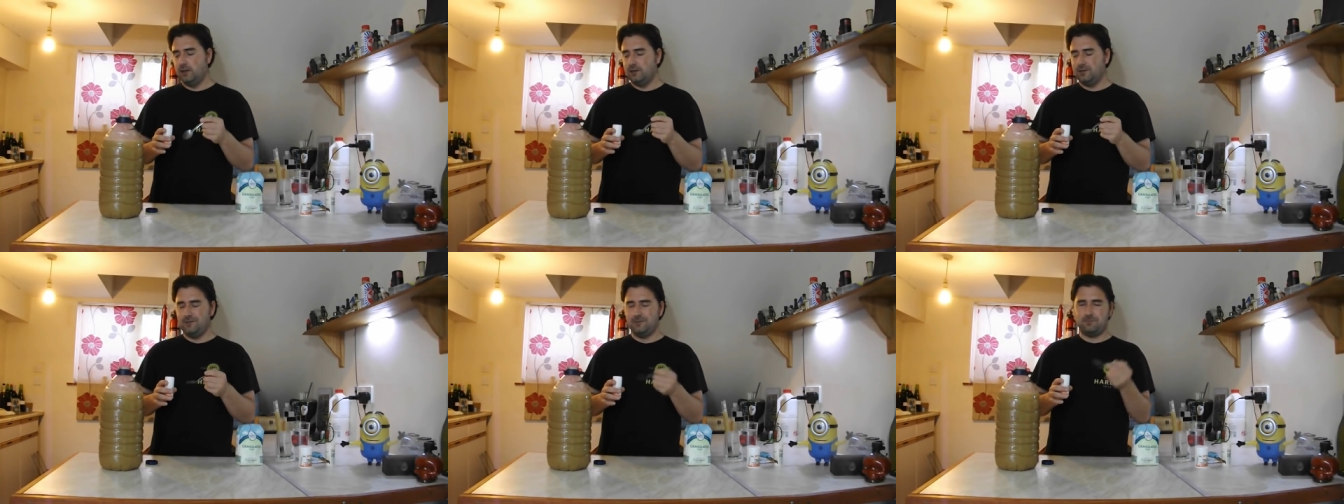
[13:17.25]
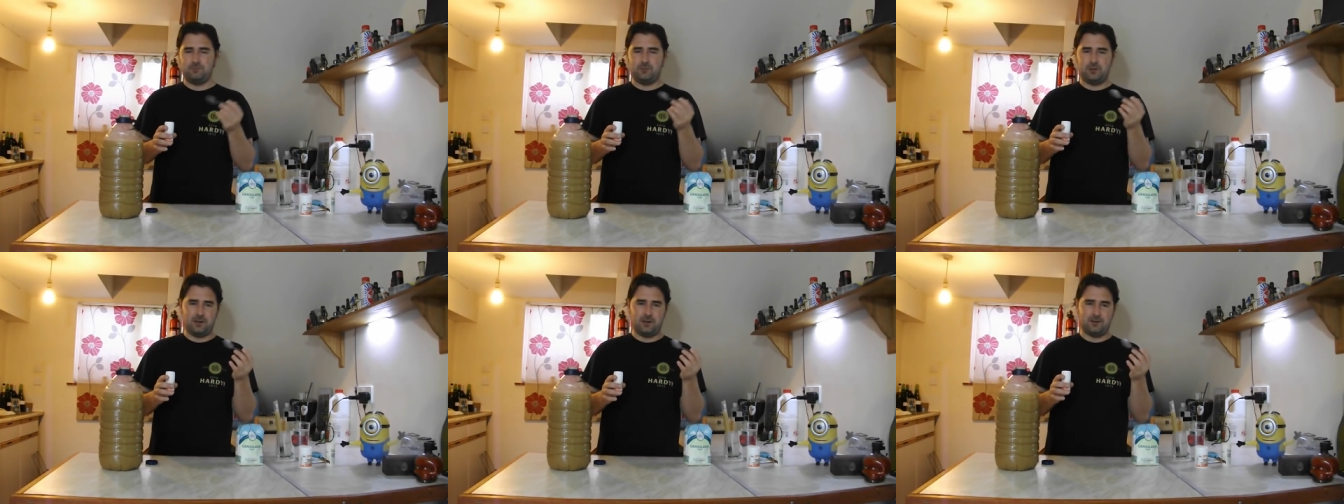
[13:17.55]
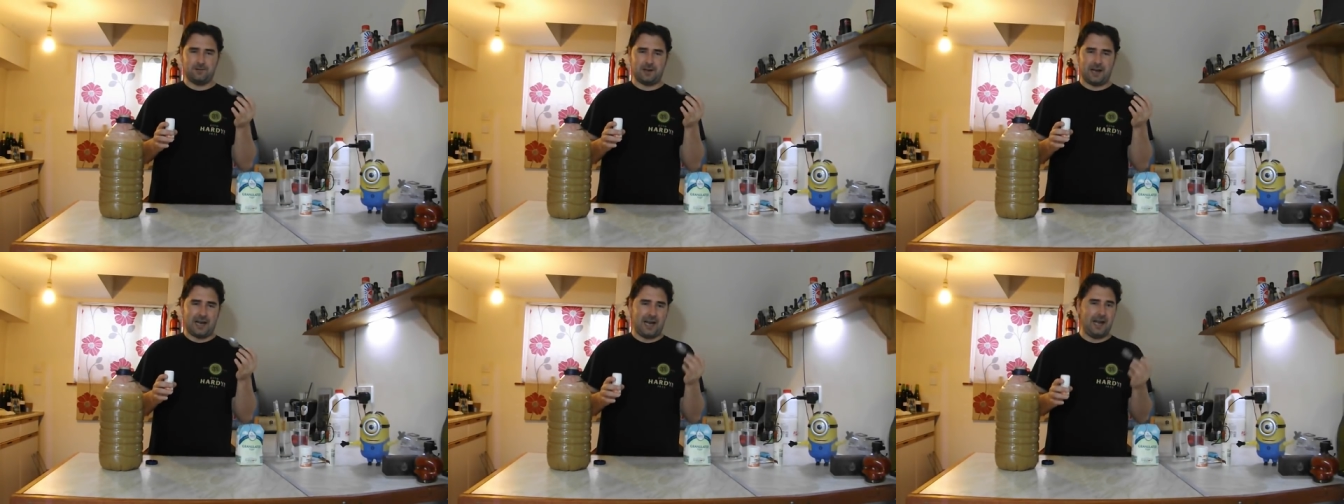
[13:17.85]
You
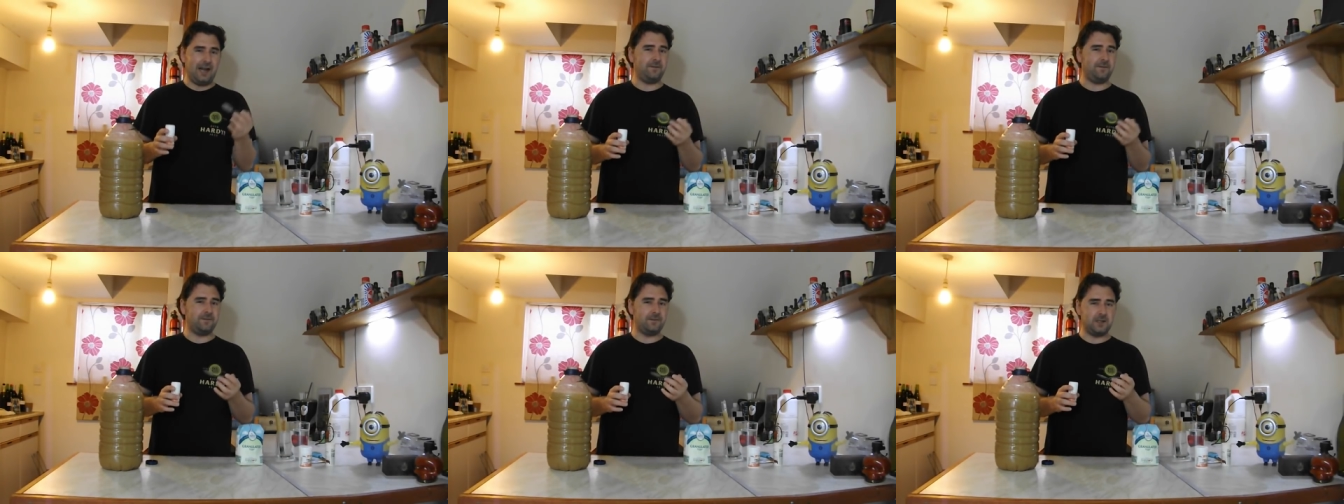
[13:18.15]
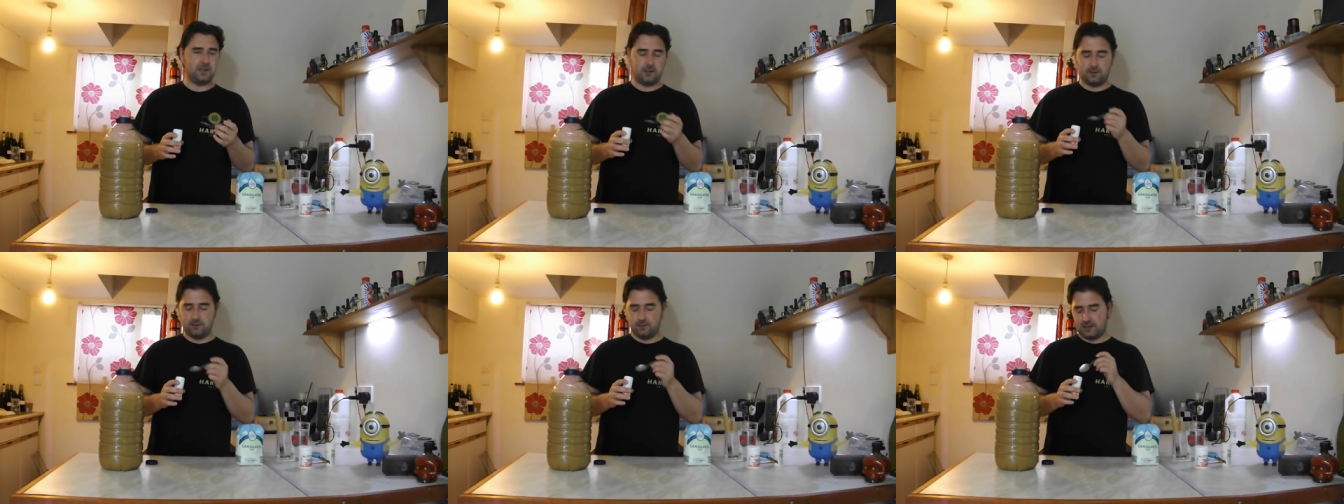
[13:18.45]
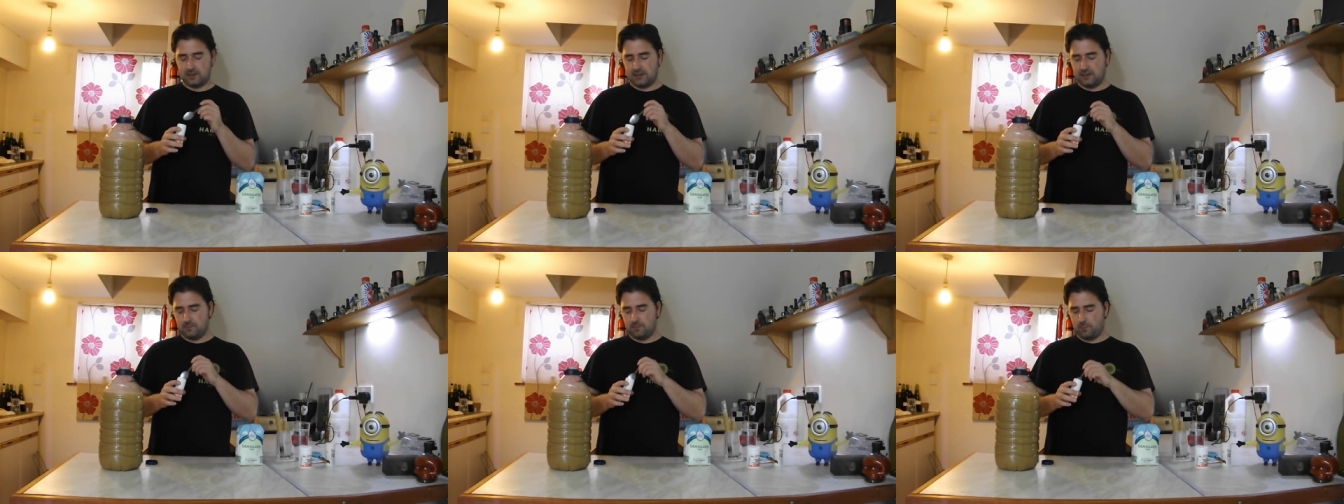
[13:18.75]
don't have to
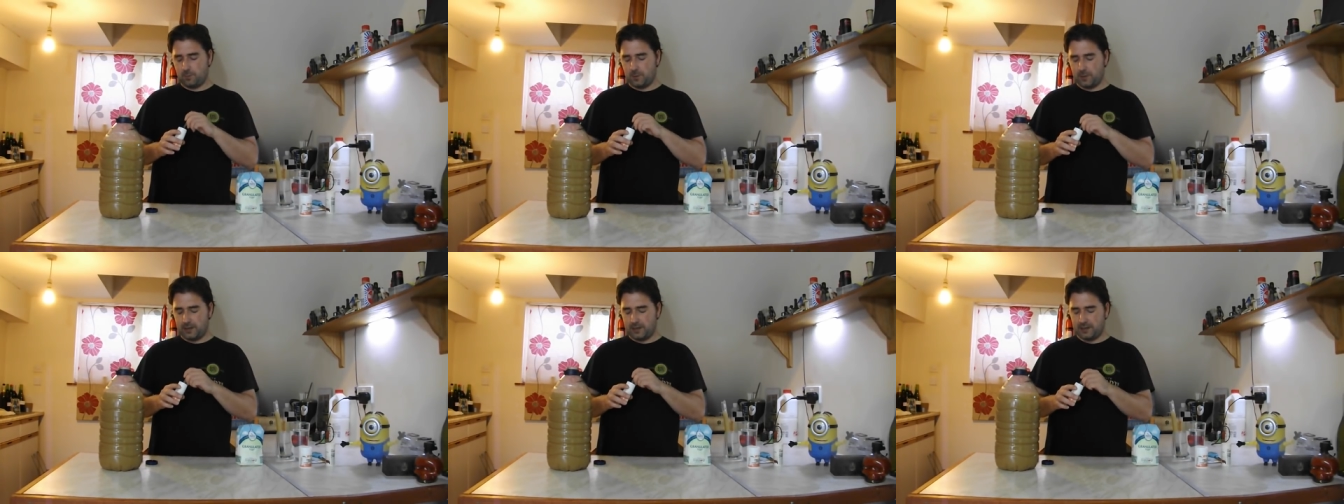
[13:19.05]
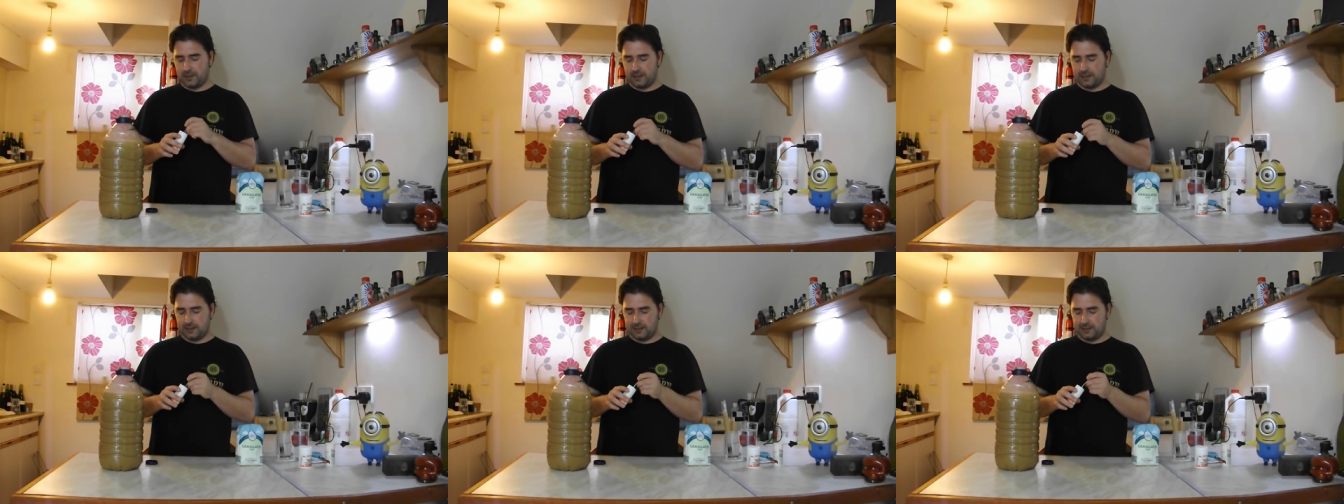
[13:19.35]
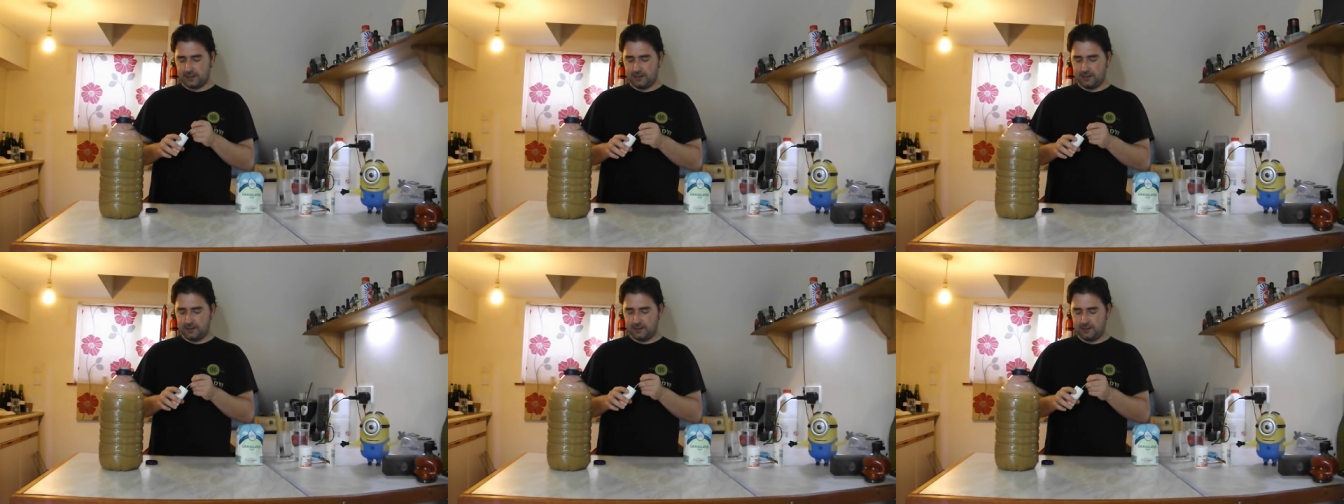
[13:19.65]
use it, but
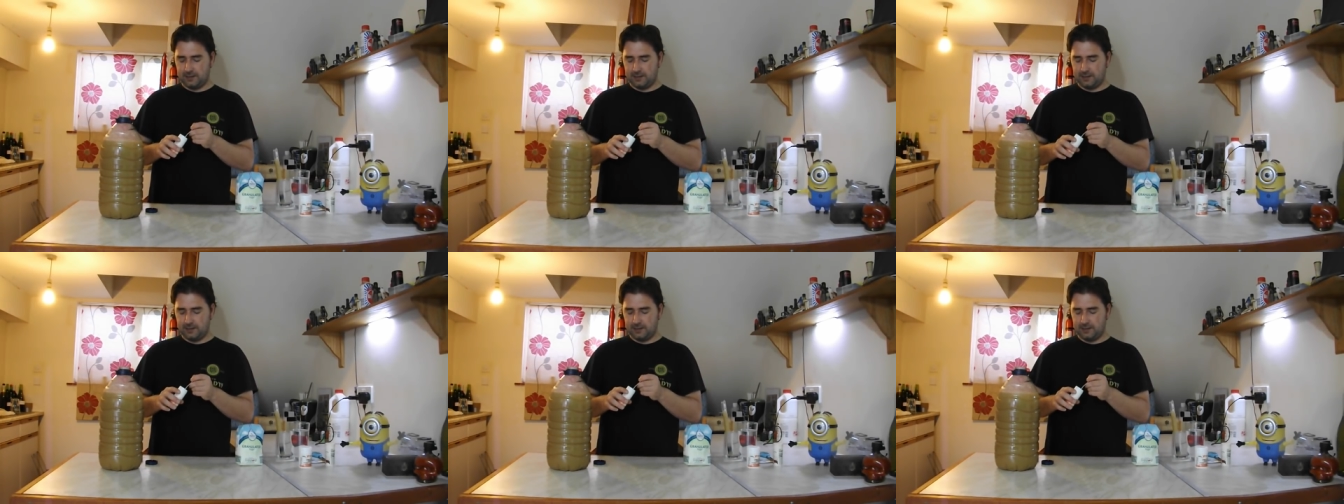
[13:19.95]
uh,